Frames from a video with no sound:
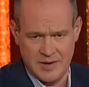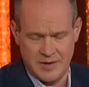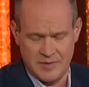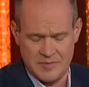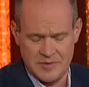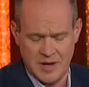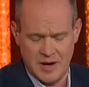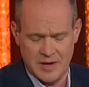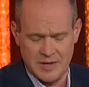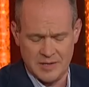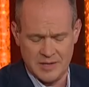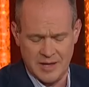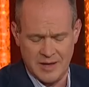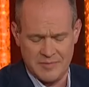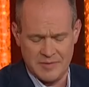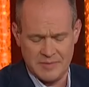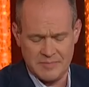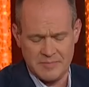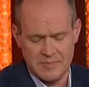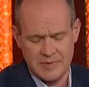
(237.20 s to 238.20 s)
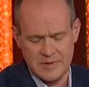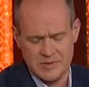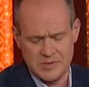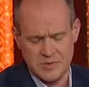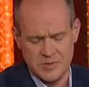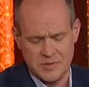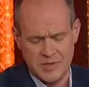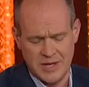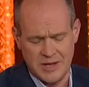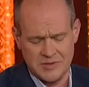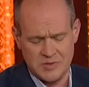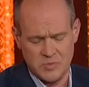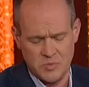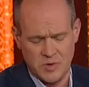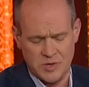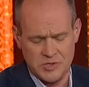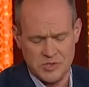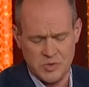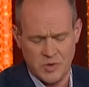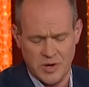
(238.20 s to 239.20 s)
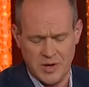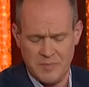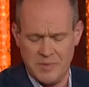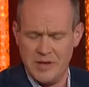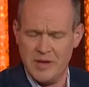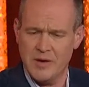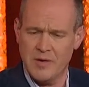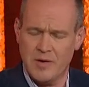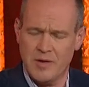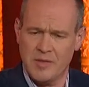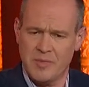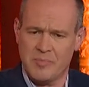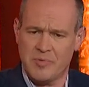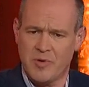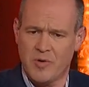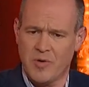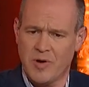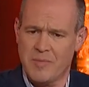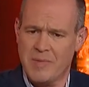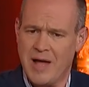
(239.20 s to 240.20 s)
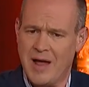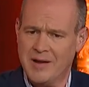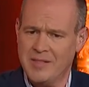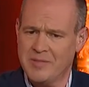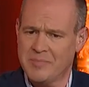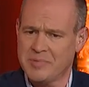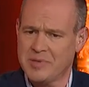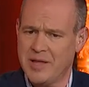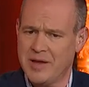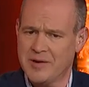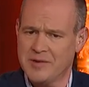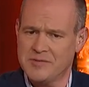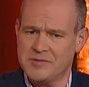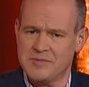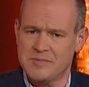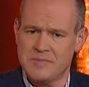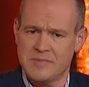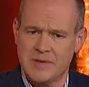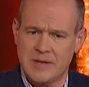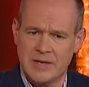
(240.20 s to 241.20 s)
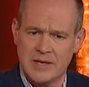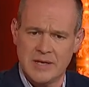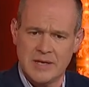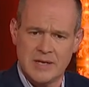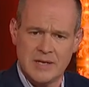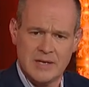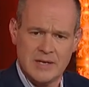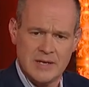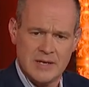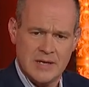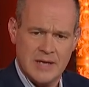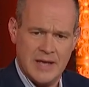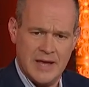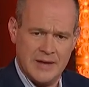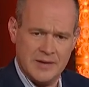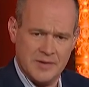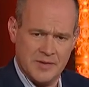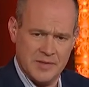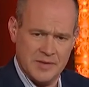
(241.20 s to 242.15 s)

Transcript: of 9 11, 2001, joining me here on the program. How did the players handle